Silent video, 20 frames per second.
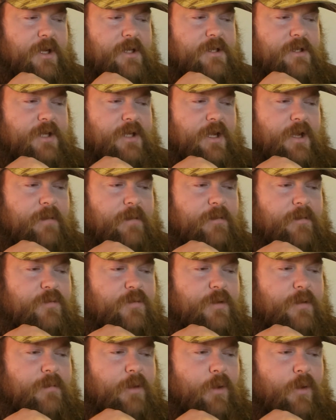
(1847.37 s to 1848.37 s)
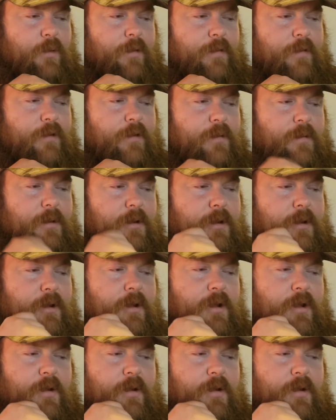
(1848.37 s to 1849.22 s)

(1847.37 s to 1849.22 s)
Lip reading: by side between both of them, and